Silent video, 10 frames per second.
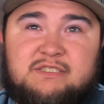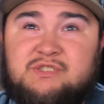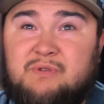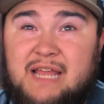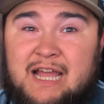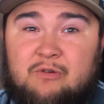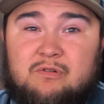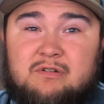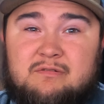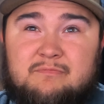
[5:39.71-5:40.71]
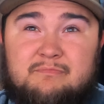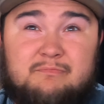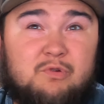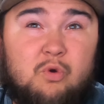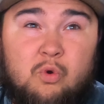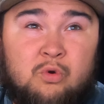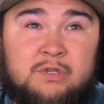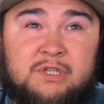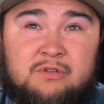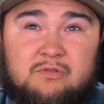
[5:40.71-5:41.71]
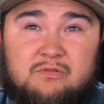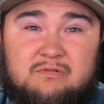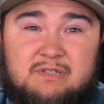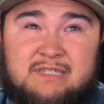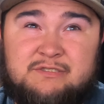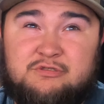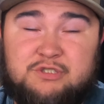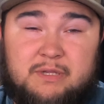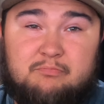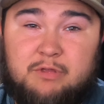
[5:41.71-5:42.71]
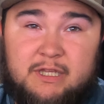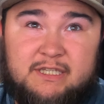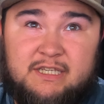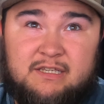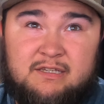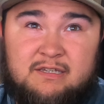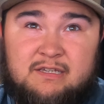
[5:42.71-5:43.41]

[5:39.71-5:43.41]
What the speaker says: so an hour or two is usually plenty.